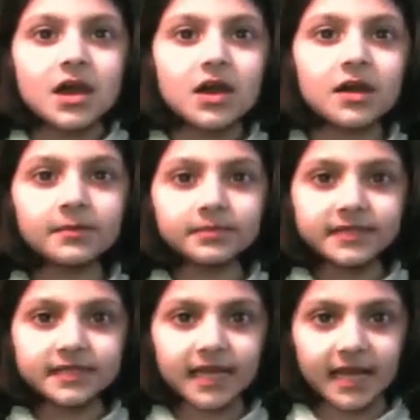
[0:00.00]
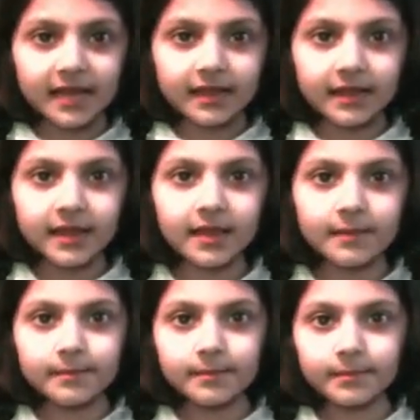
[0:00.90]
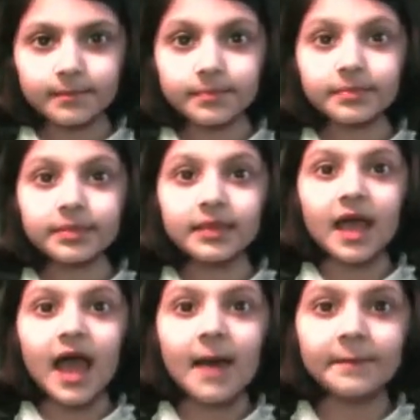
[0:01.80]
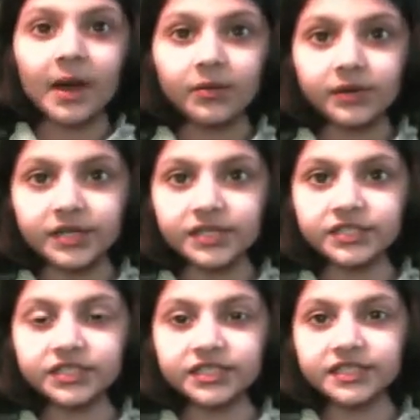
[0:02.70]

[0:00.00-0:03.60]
Up till about 100